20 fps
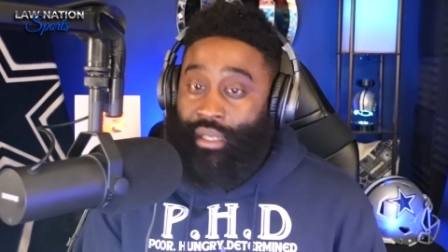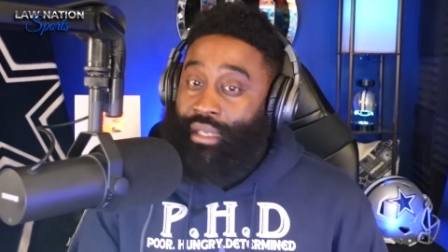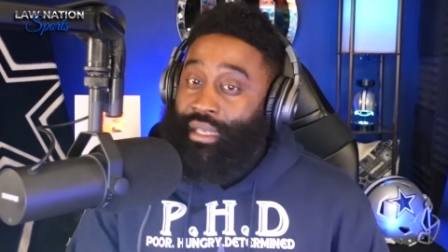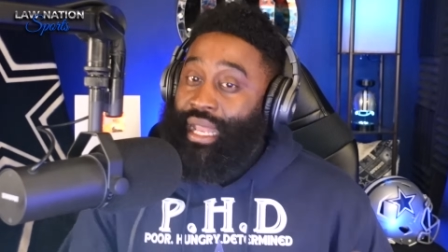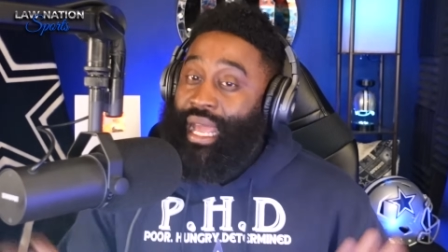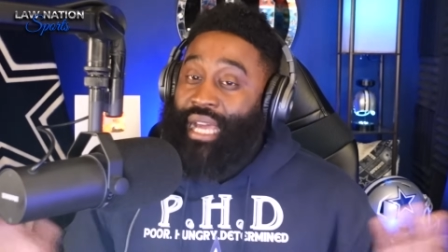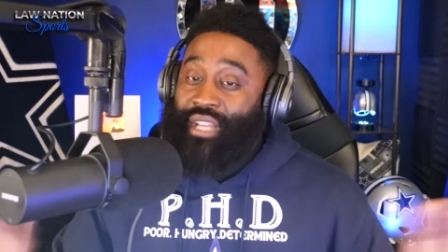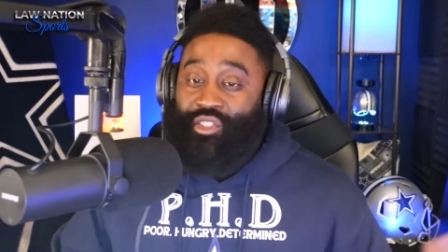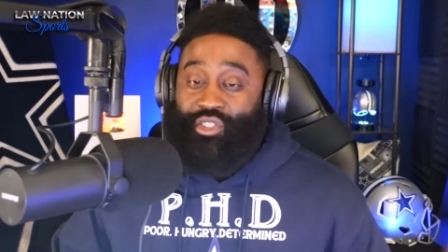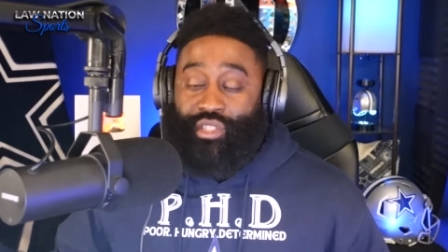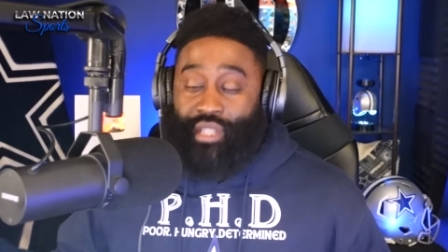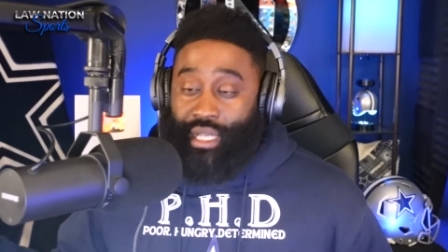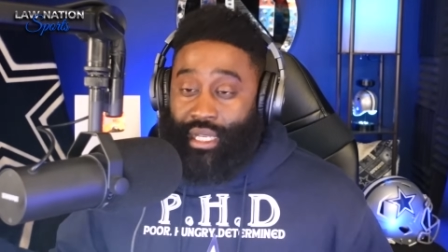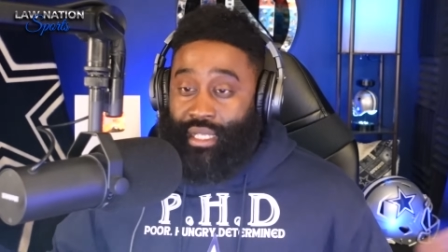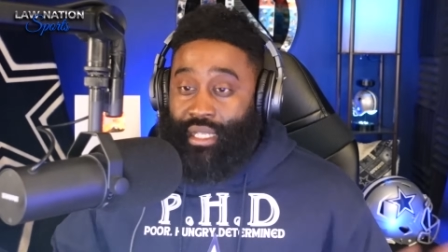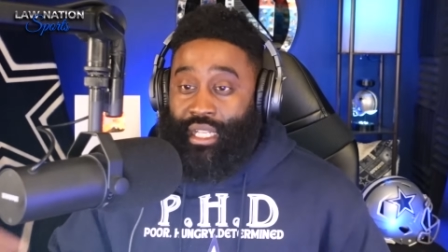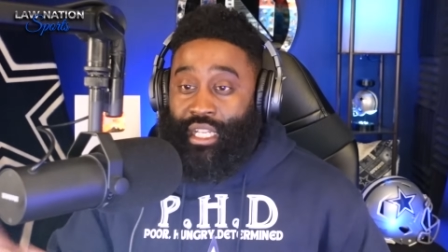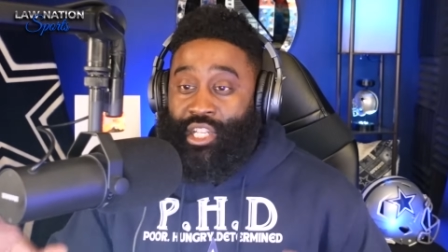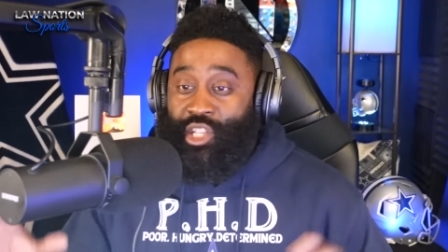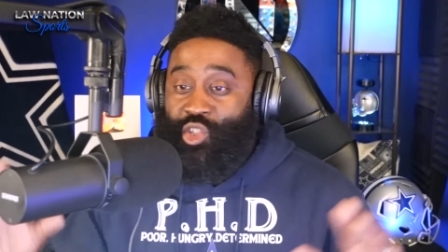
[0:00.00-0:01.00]
Not saying
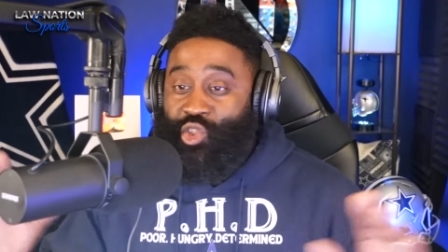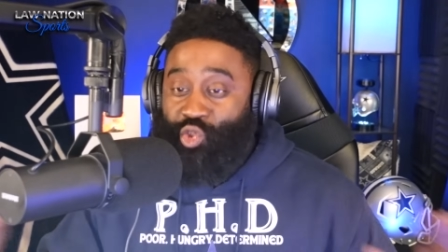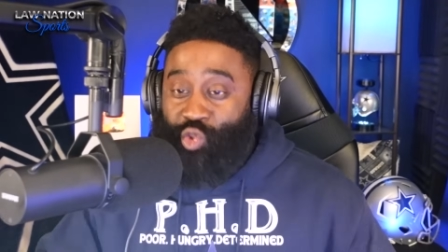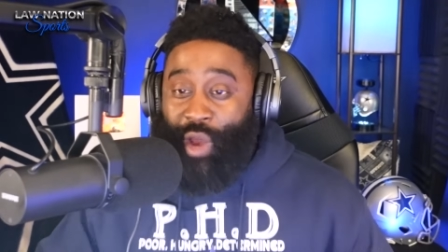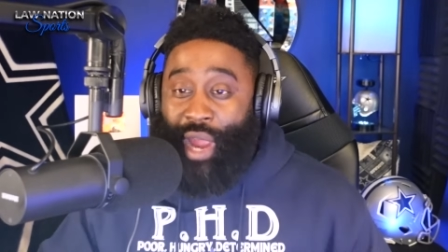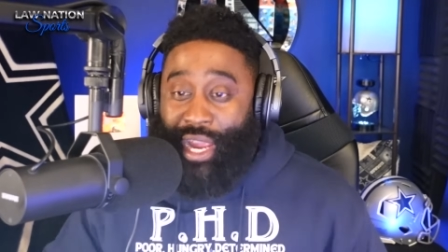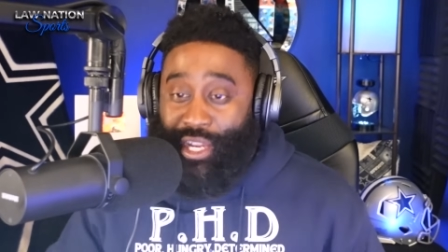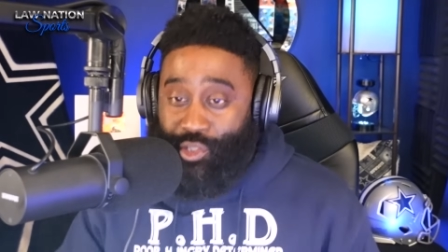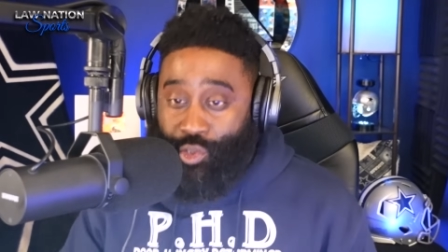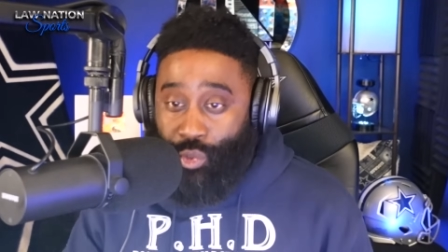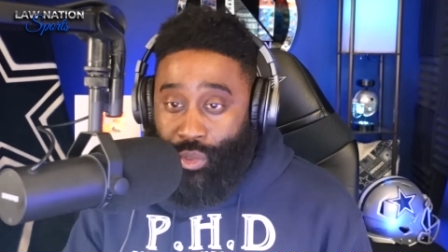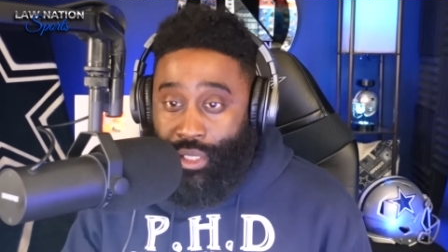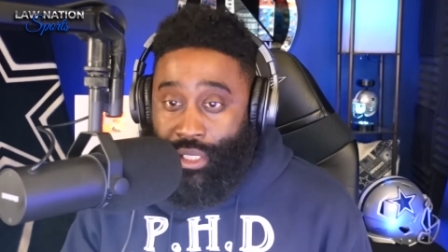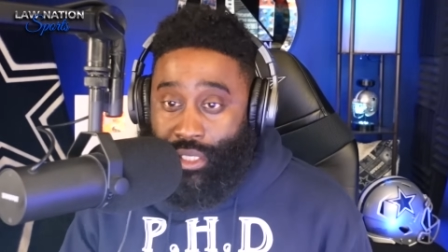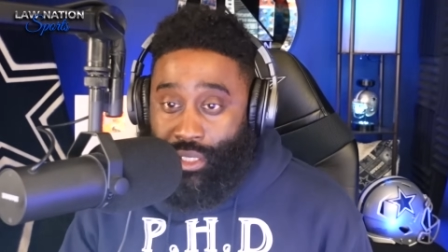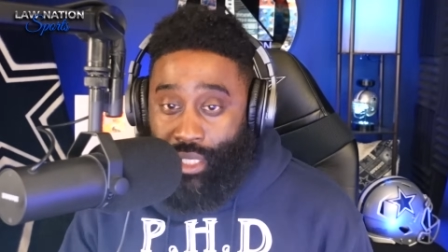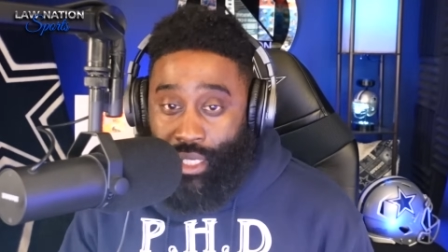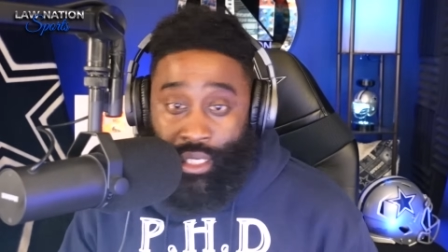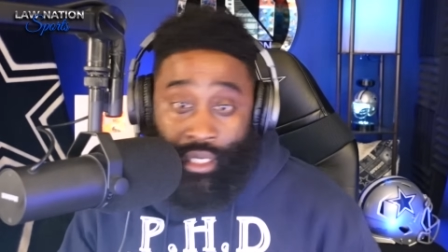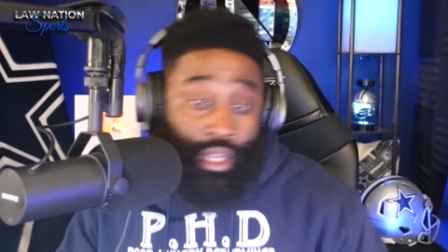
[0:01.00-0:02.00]
that he's trash or
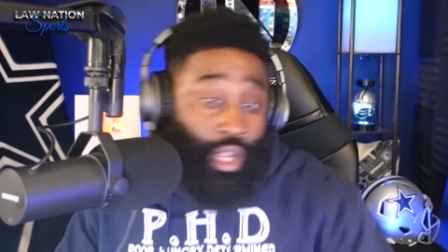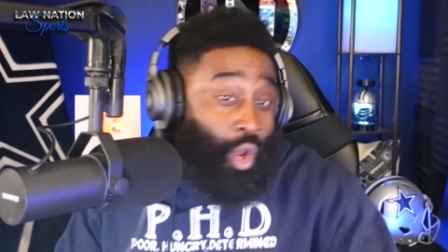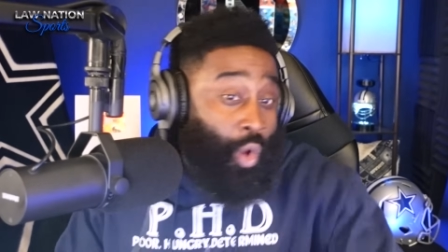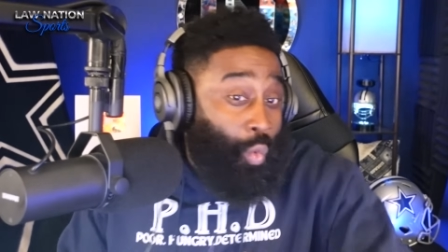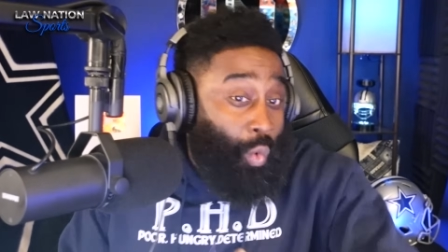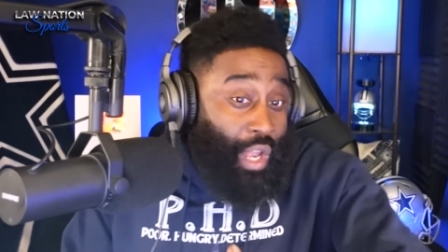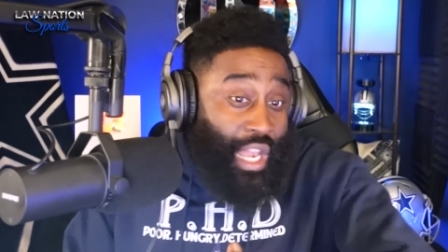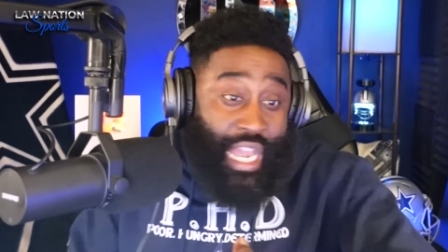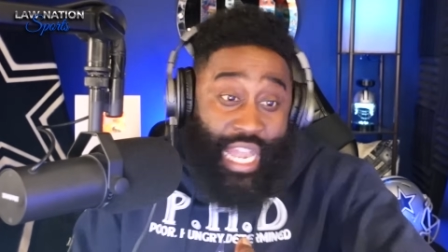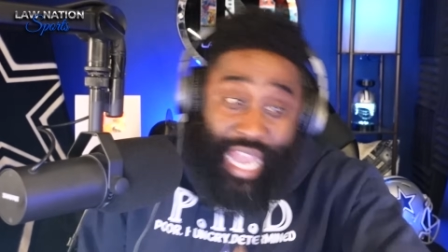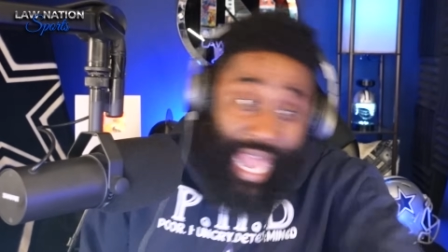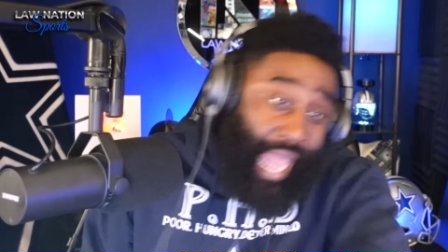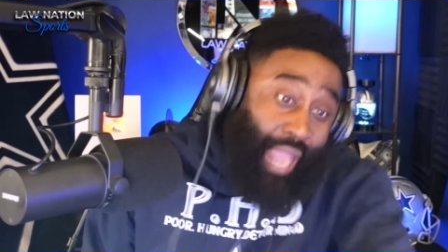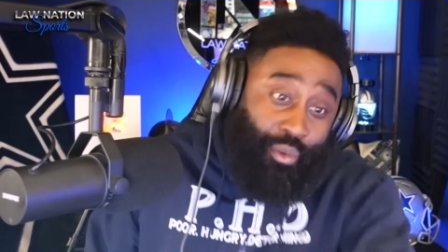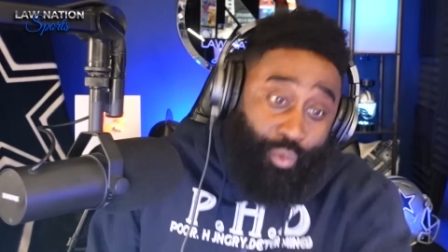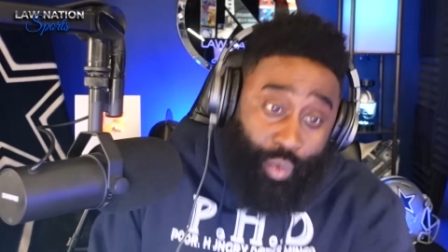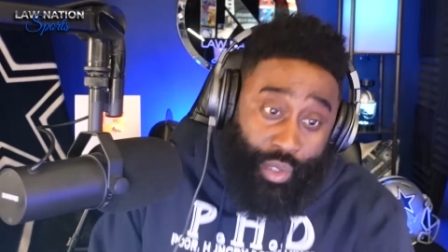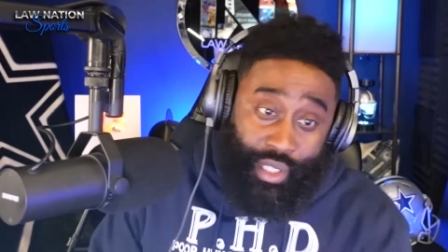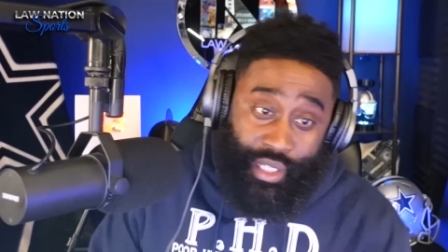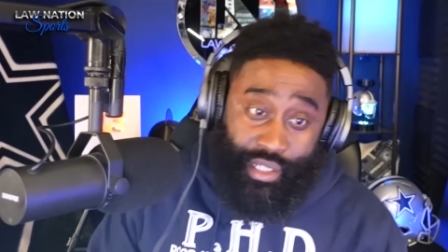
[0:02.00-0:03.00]
anything. We
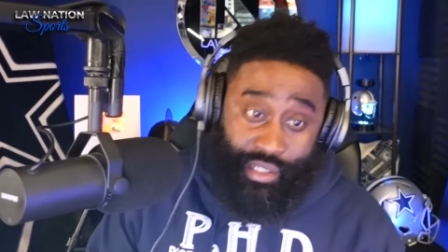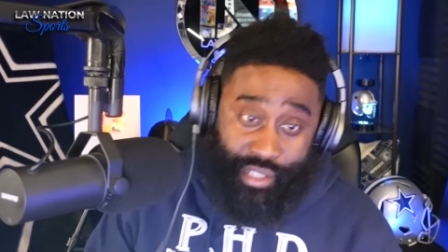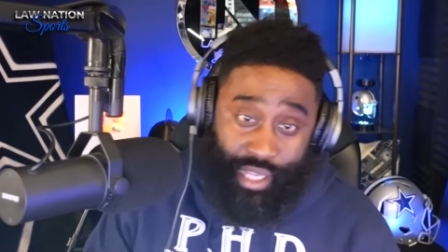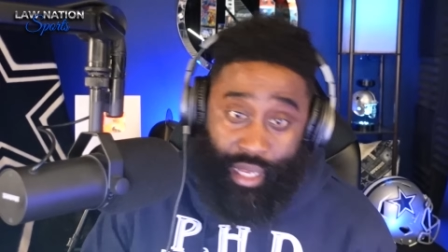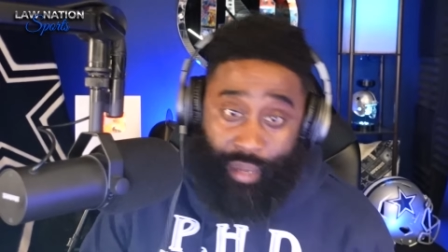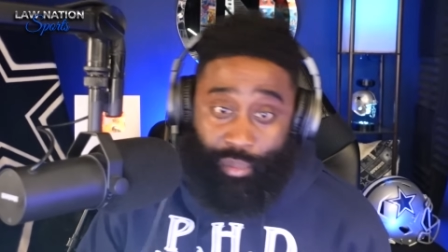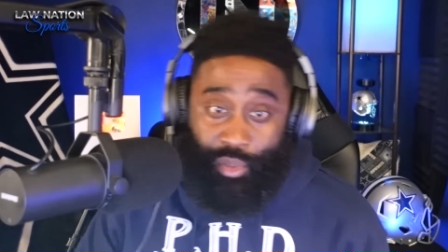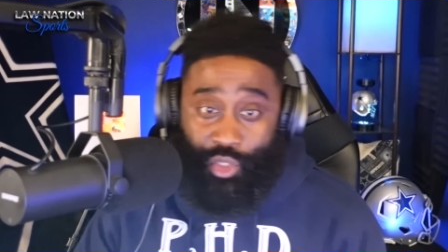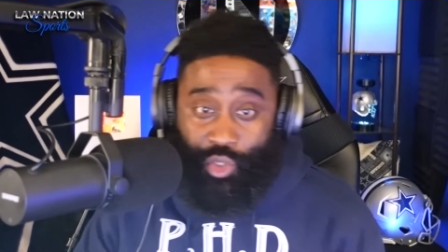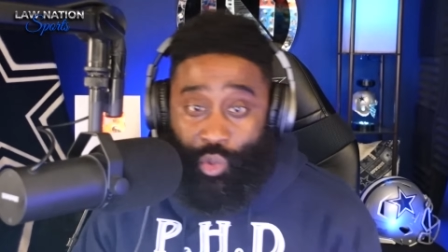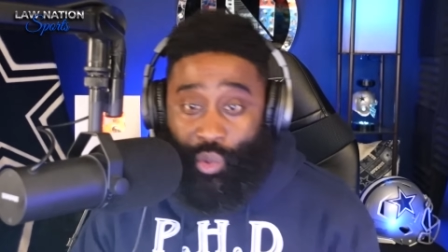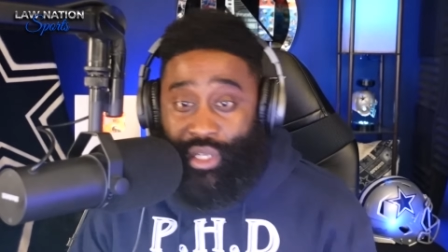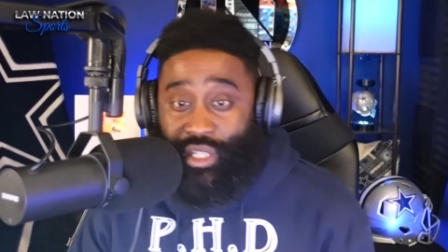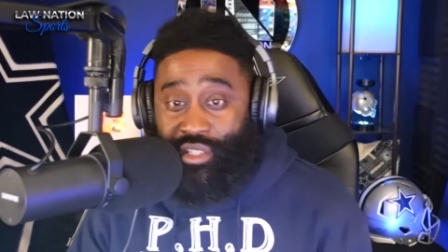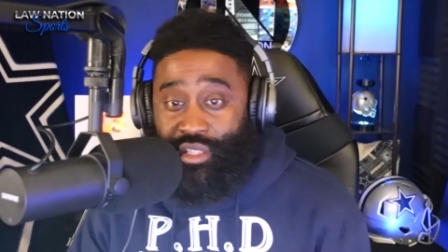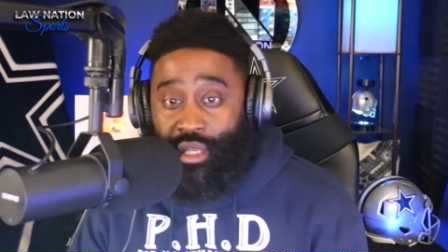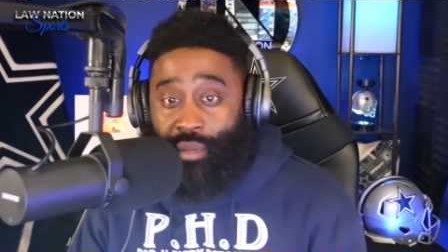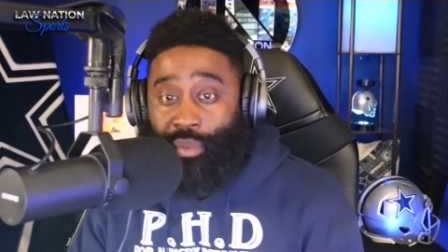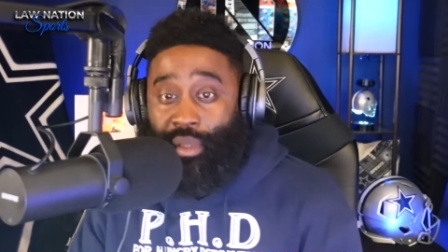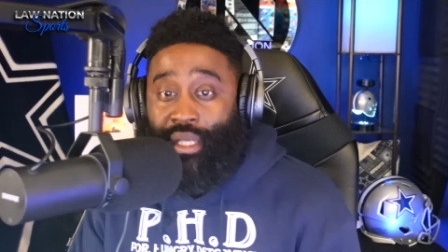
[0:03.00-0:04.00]
like what he's able to
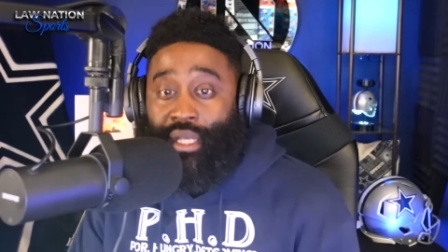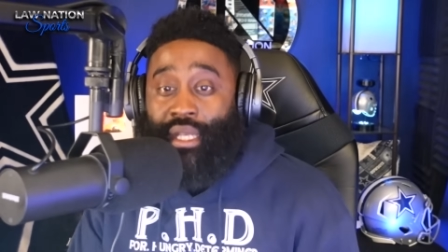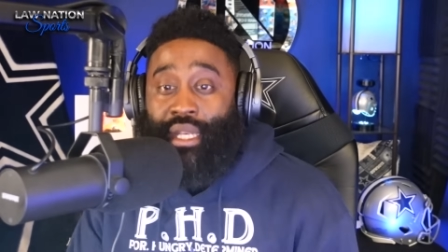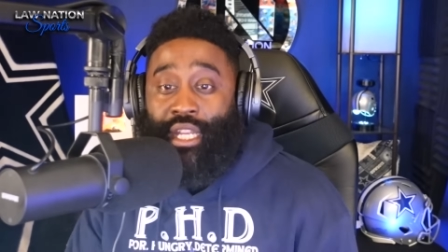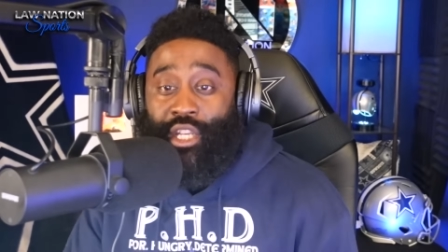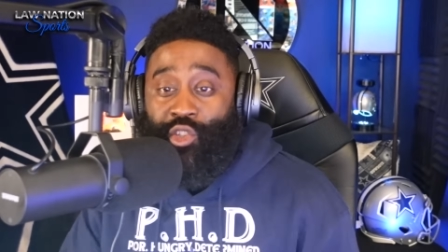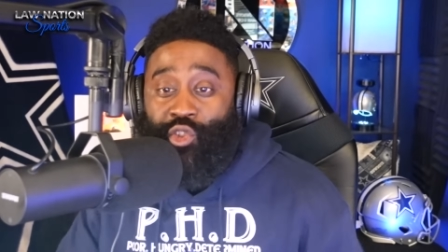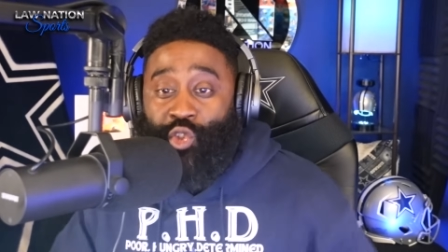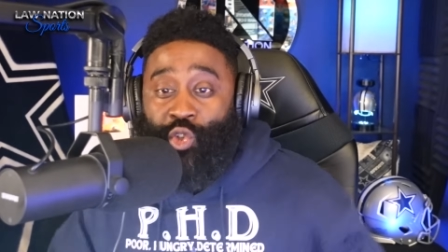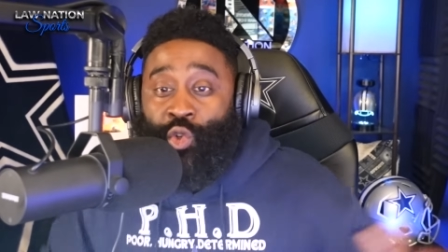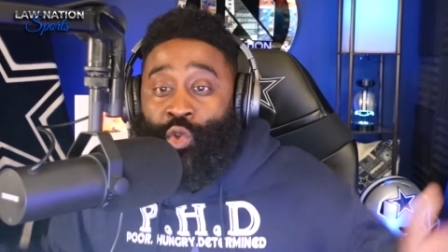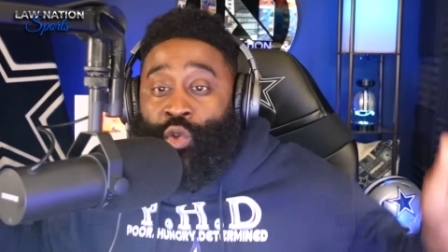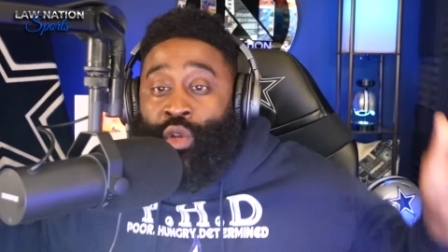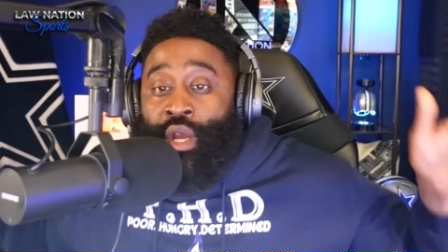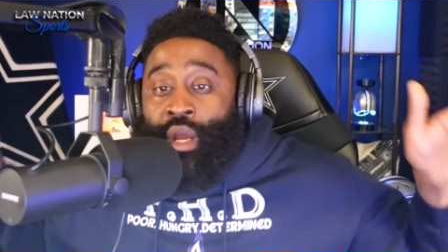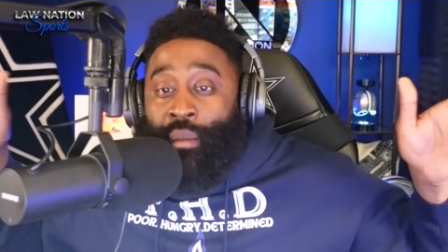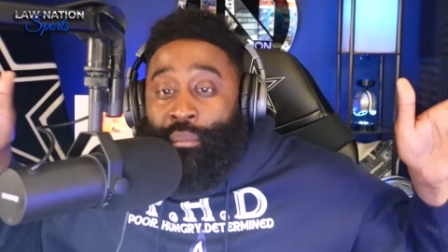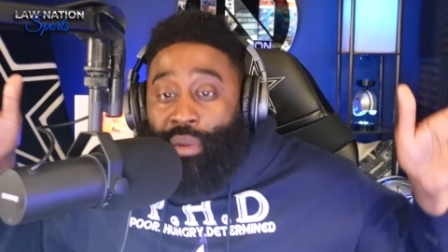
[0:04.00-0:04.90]
exhibit and exude.